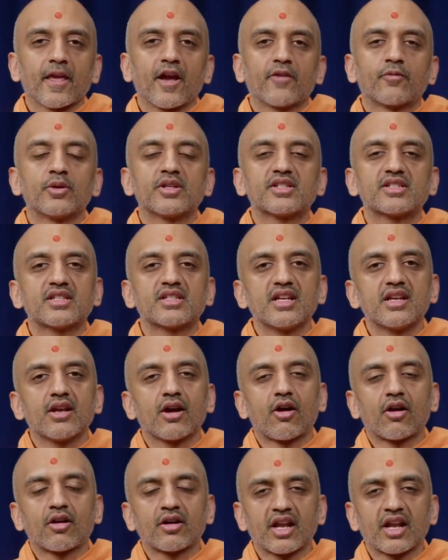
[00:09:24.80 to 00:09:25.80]
if we see
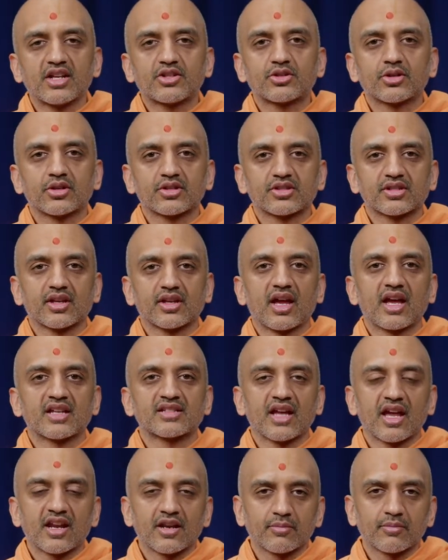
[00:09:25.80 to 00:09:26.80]
our natures
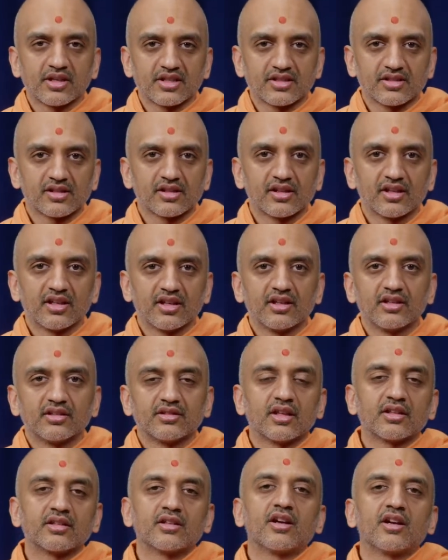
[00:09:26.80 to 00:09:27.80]
as enemies,
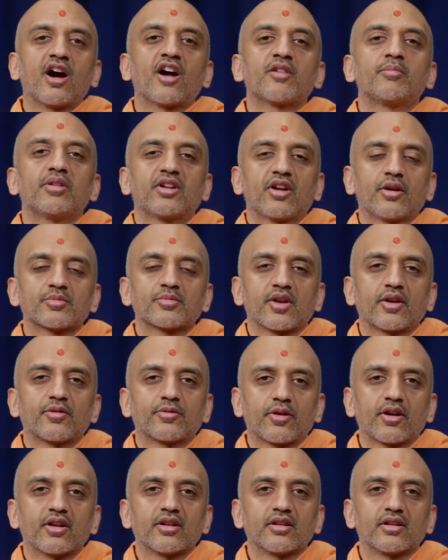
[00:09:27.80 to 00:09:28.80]
then God becomes our
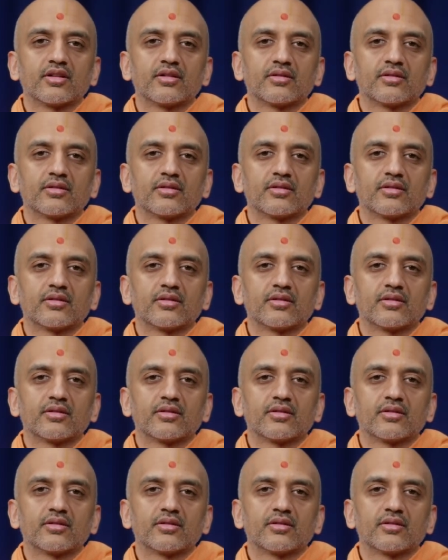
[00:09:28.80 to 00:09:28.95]
friend.